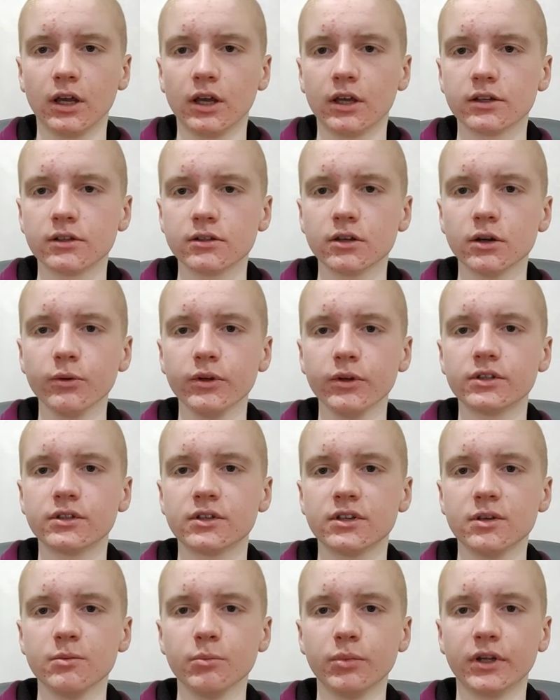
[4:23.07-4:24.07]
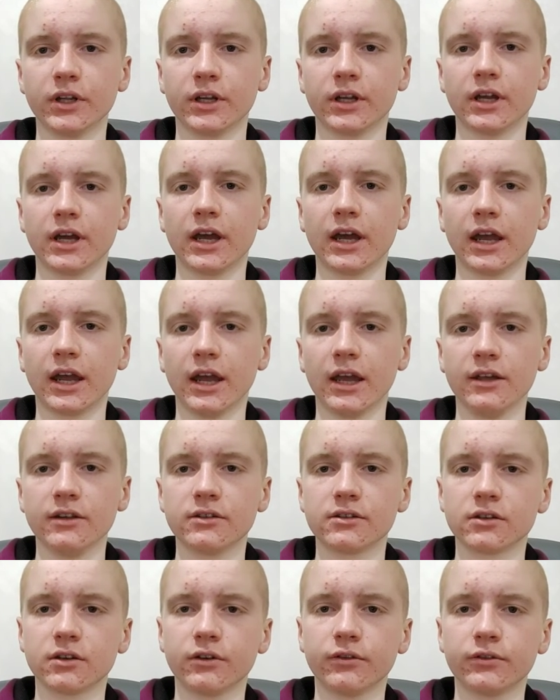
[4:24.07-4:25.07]
So it's simply a
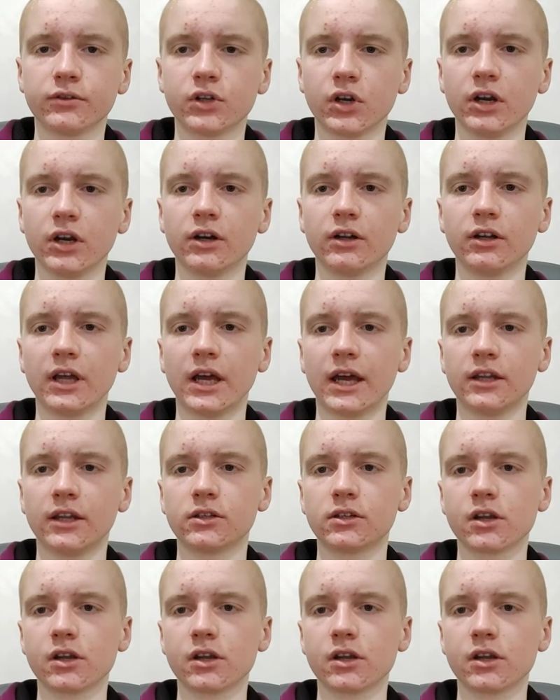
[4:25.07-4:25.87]
case of trial and